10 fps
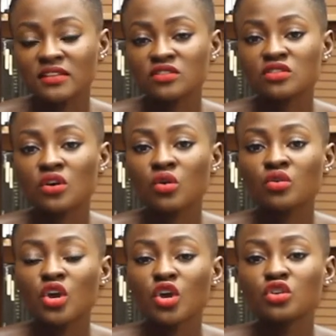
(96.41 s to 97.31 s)
And
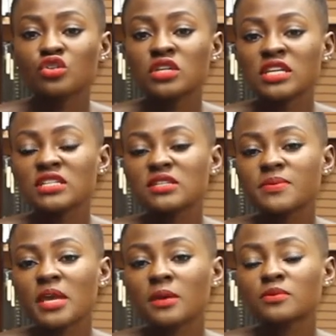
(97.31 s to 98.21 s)
so you need to
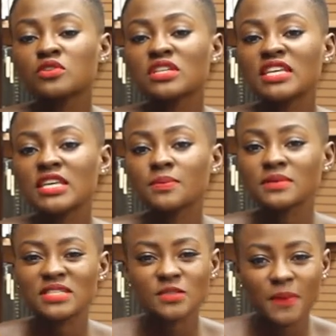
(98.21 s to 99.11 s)
be able to keep
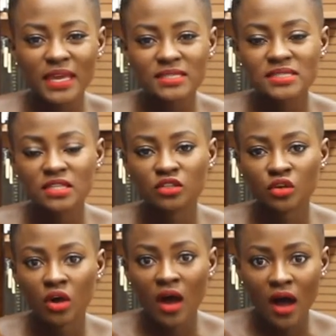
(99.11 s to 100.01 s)
a space in
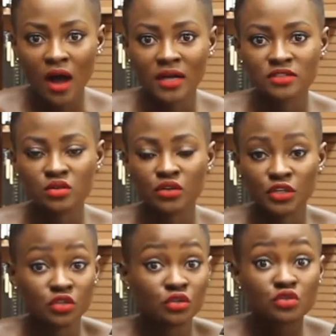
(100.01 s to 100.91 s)
your heart or
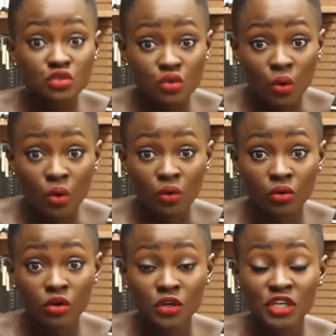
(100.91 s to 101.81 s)
in your
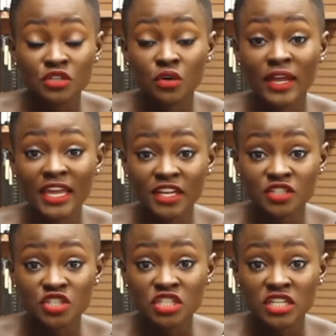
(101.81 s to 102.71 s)
soul or in your
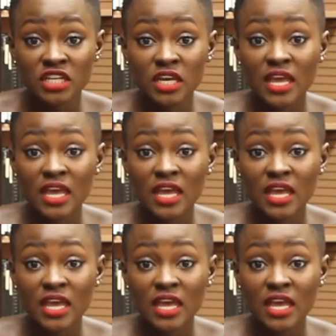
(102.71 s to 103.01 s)
energy